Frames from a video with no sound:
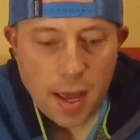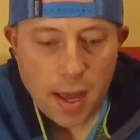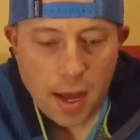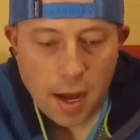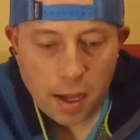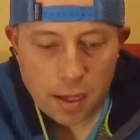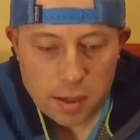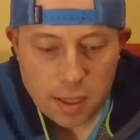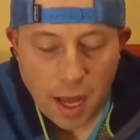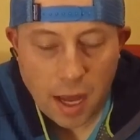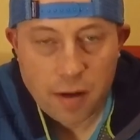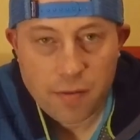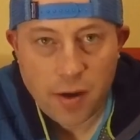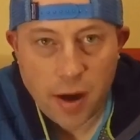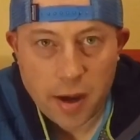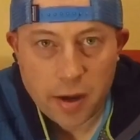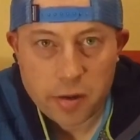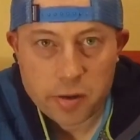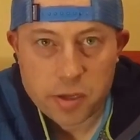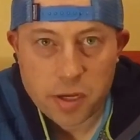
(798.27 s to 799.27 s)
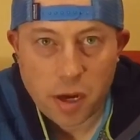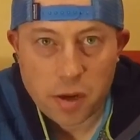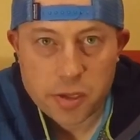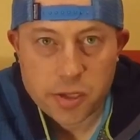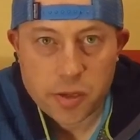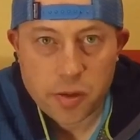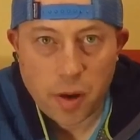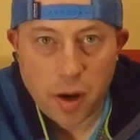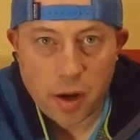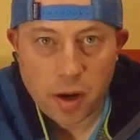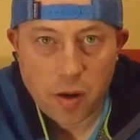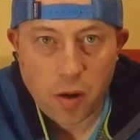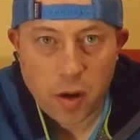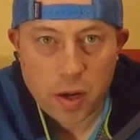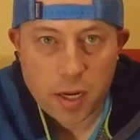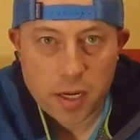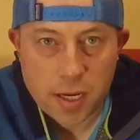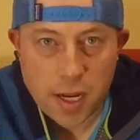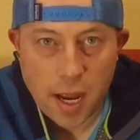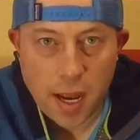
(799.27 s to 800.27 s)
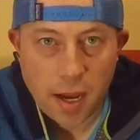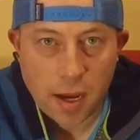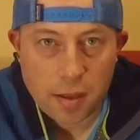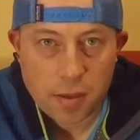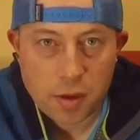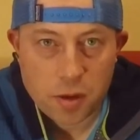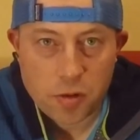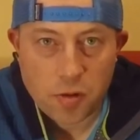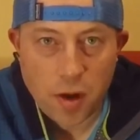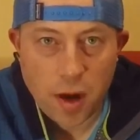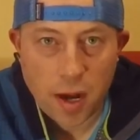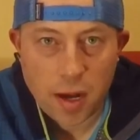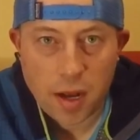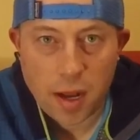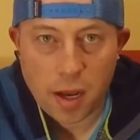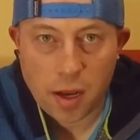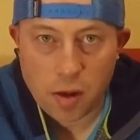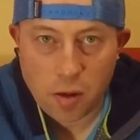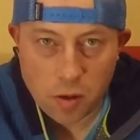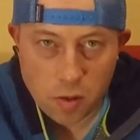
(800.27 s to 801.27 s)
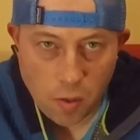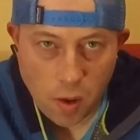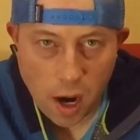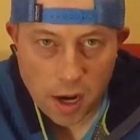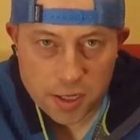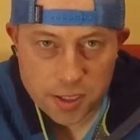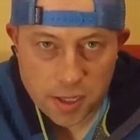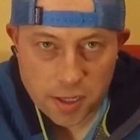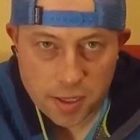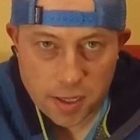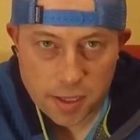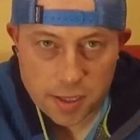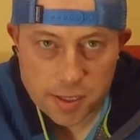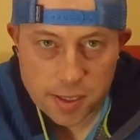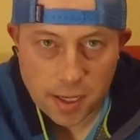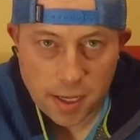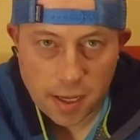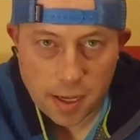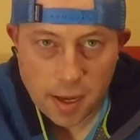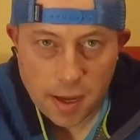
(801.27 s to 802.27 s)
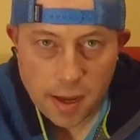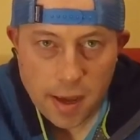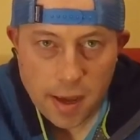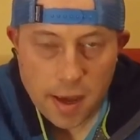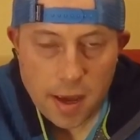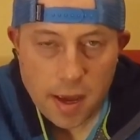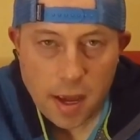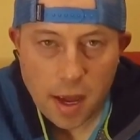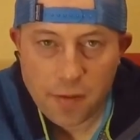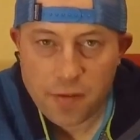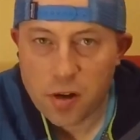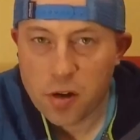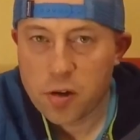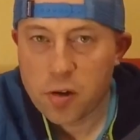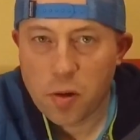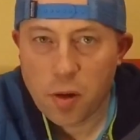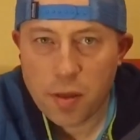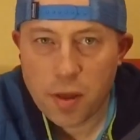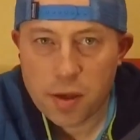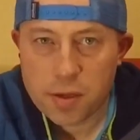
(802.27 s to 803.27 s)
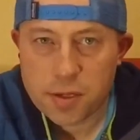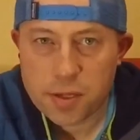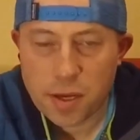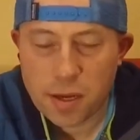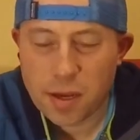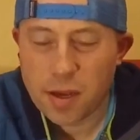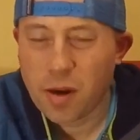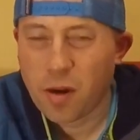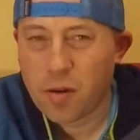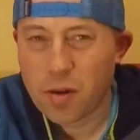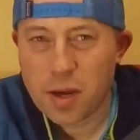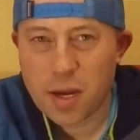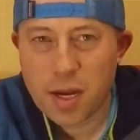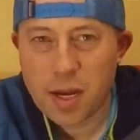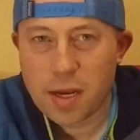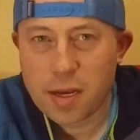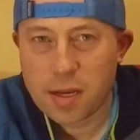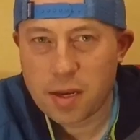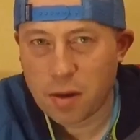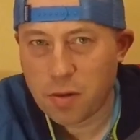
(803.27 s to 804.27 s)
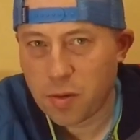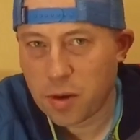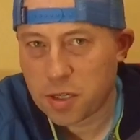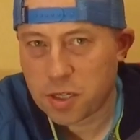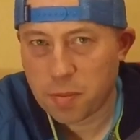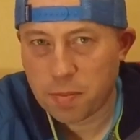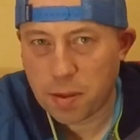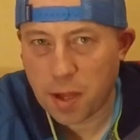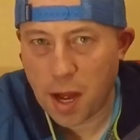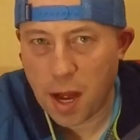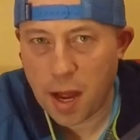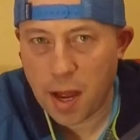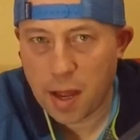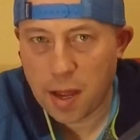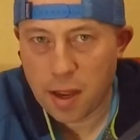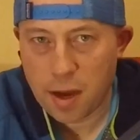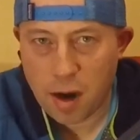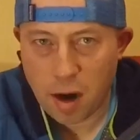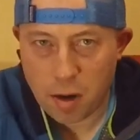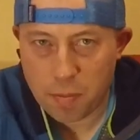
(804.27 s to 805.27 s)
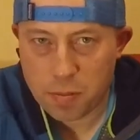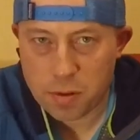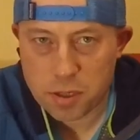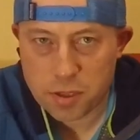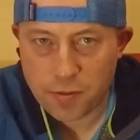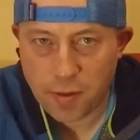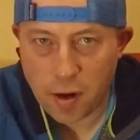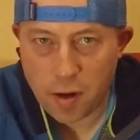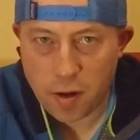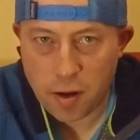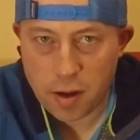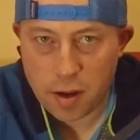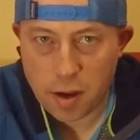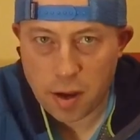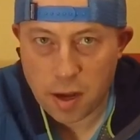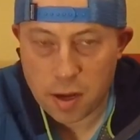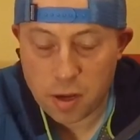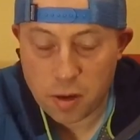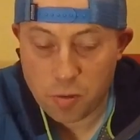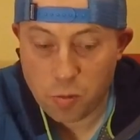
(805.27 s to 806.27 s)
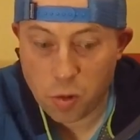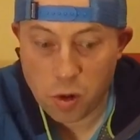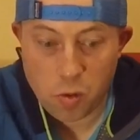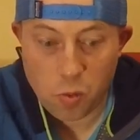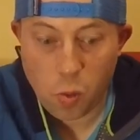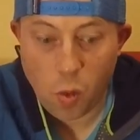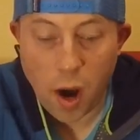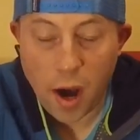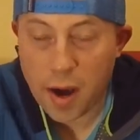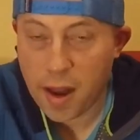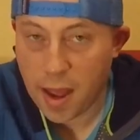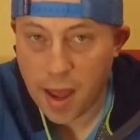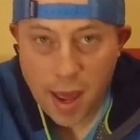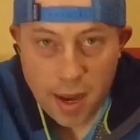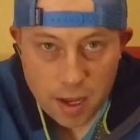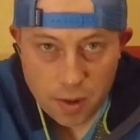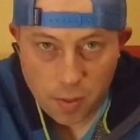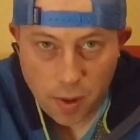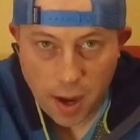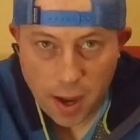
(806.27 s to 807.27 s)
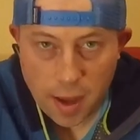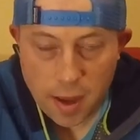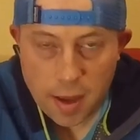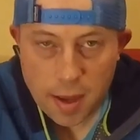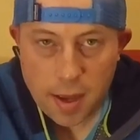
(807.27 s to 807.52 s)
A lot of hikers also are going to take the train and go to Washington, D.C. If you're doing this, you don't need to resupply in Harpers Ferry, and you wouldn't want it anyway.